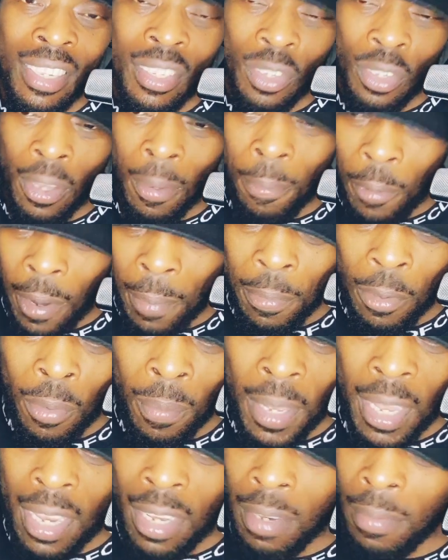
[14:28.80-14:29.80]
So you prep
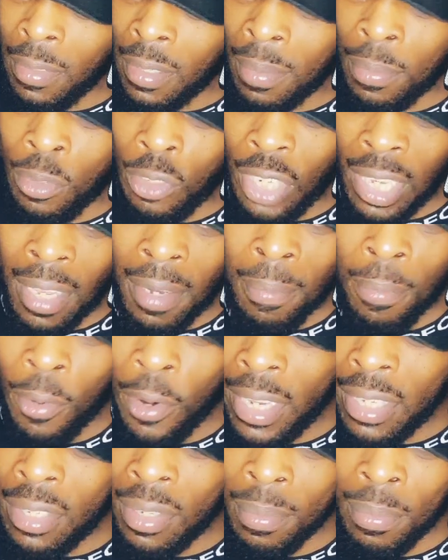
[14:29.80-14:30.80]
your meat, some chicken
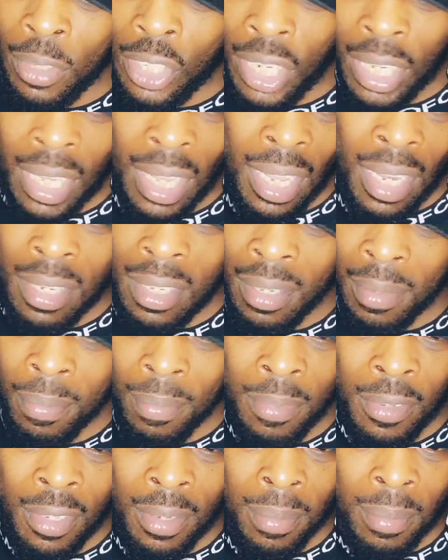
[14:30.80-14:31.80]
breast, some chicken,
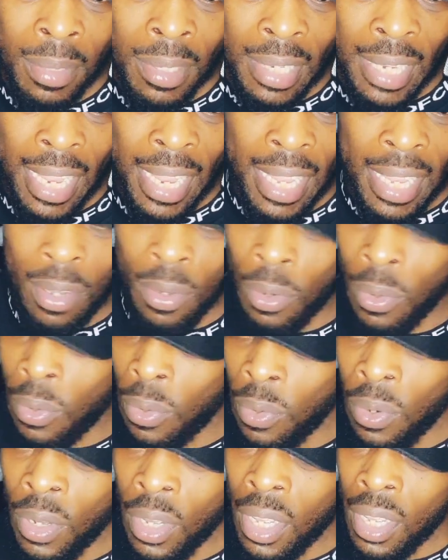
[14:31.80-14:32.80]
some steak
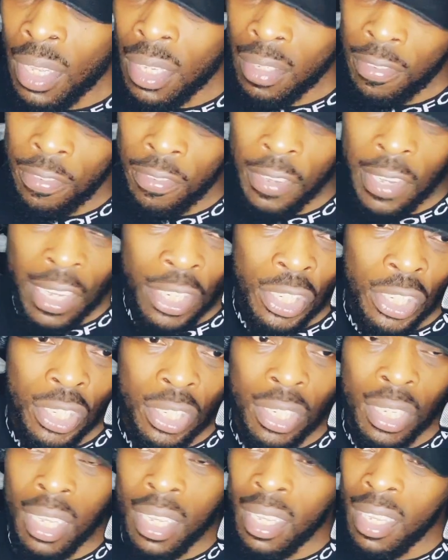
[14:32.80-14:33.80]
or
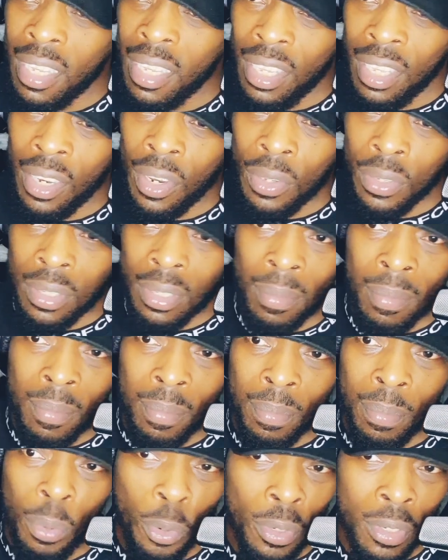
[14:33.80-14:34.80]
fish,
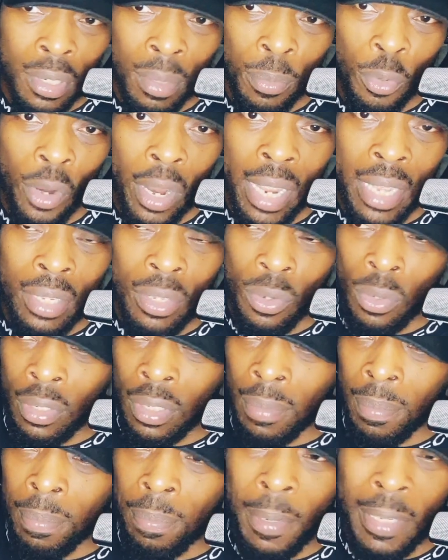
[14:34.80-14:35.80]
some rice or
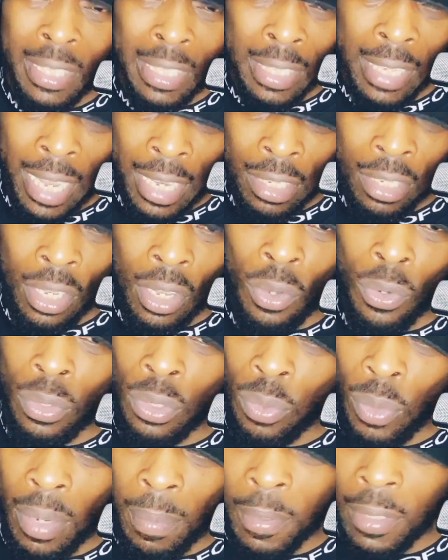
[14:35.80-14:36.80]
some
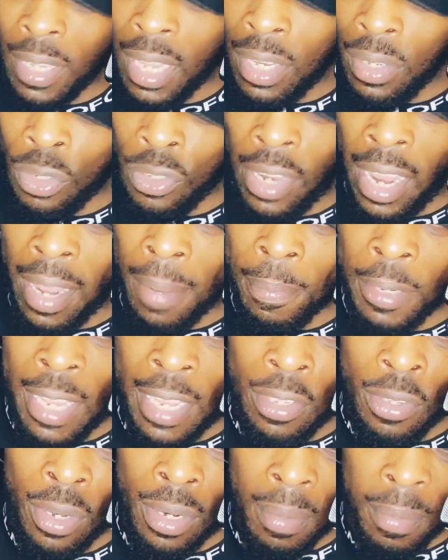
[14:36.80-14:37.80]
potatoes, sweet potato, jagged
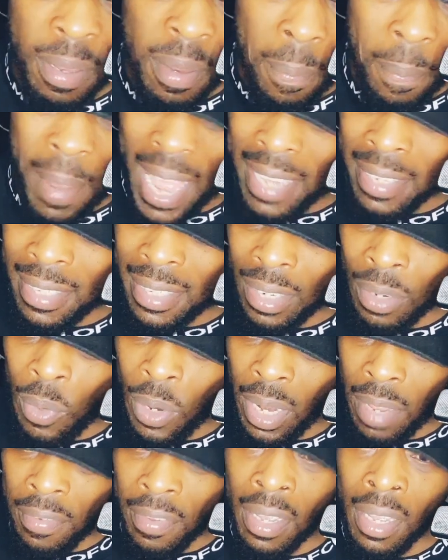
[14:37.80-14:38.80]
potato, a little bit of pasta,
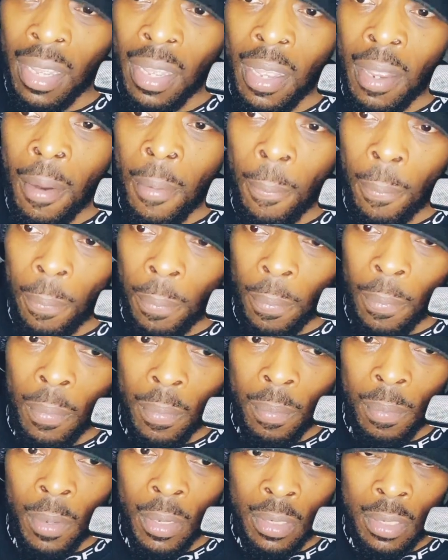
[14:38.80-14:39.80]
whatever.
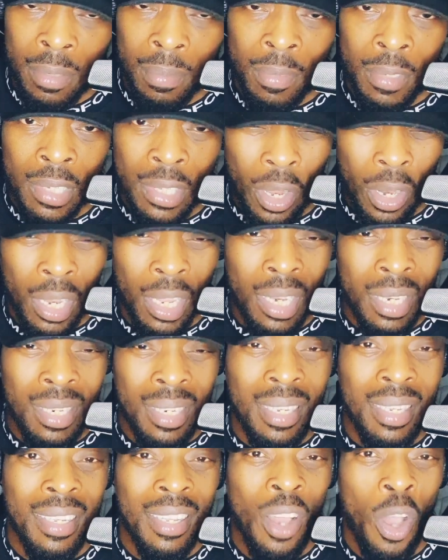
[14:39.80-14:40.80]
But some solid
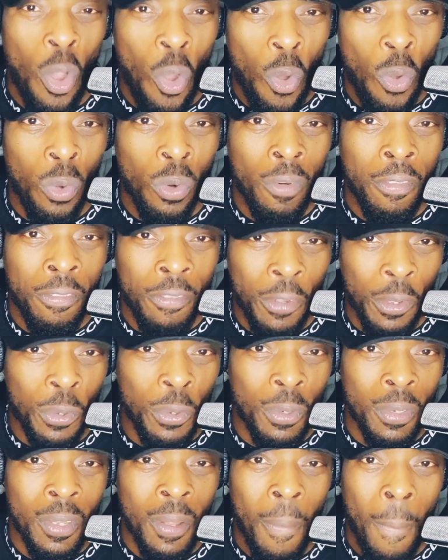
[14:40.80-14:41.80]
whole
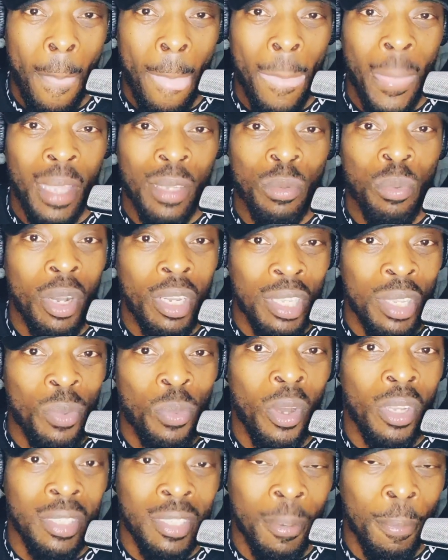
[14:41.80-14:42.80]
food is what you
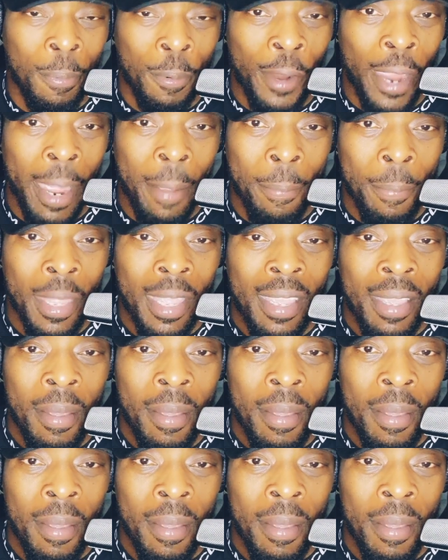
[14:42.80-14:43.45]
want to prep.